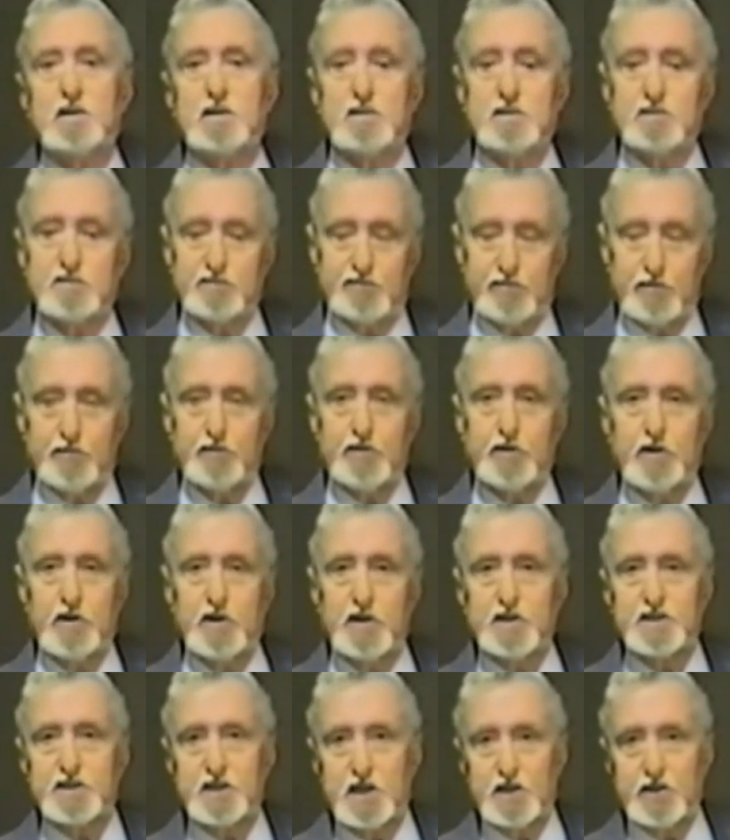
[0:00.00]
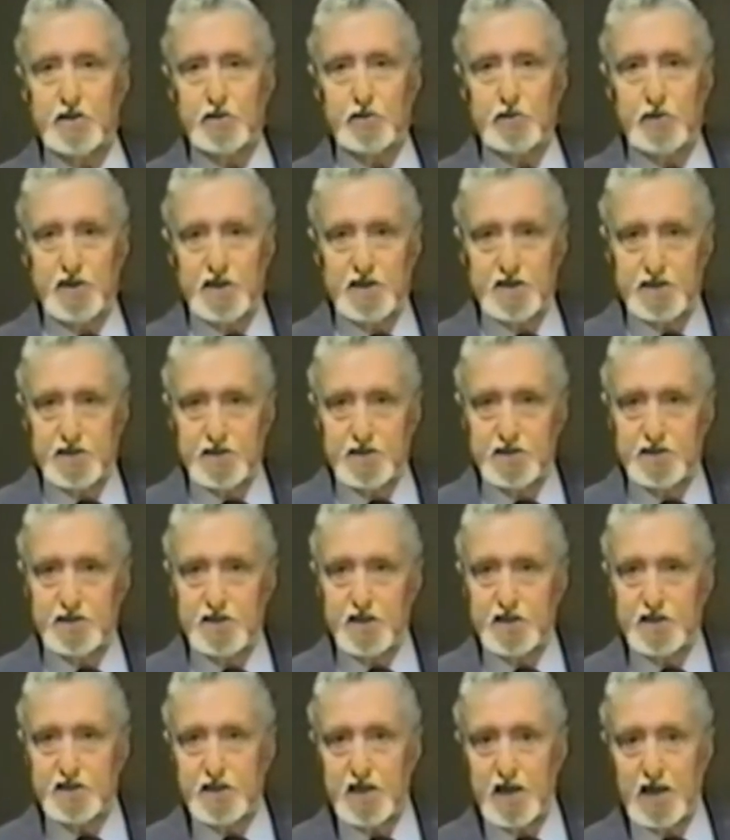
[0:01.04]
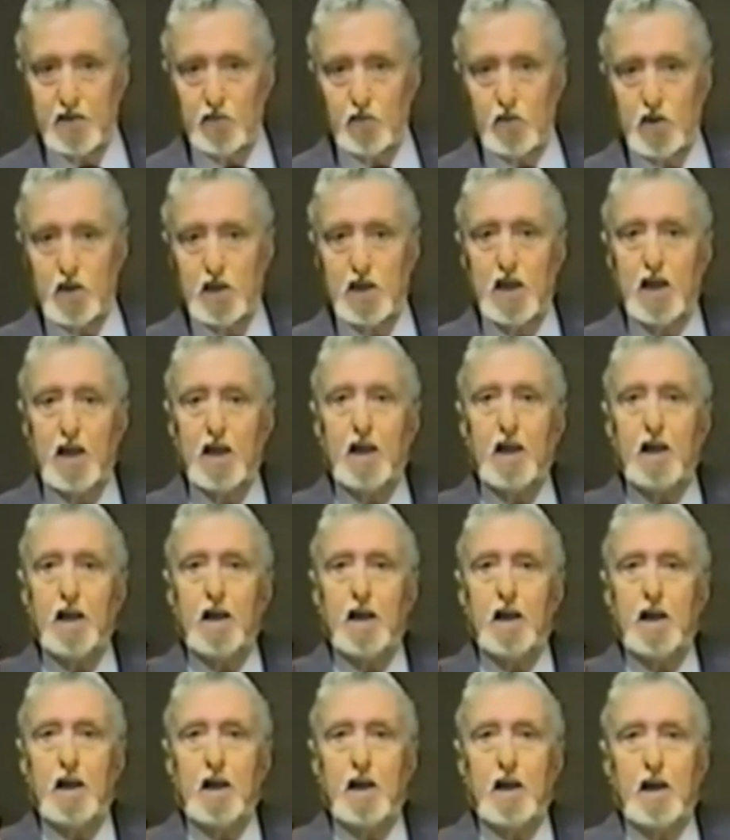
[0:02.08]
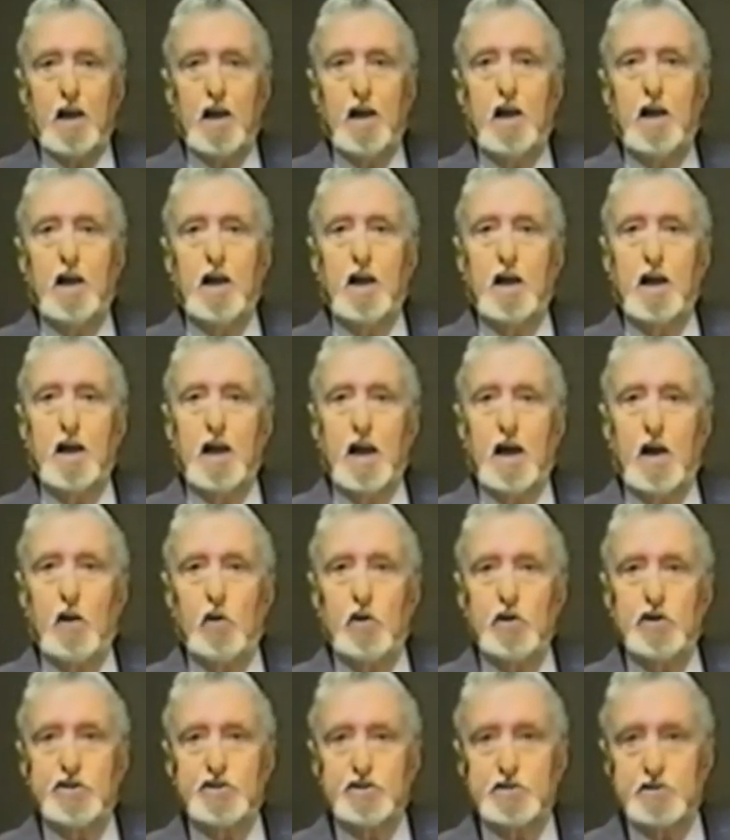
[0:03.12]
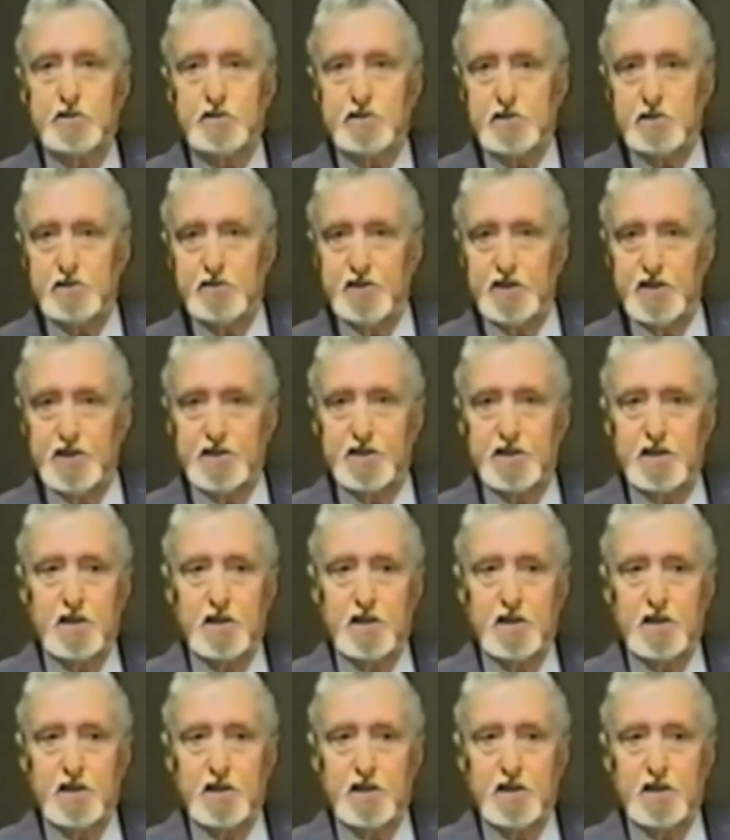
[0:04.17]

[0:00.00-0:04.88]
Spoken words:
and for various other reasons, they say, well, how would you do this?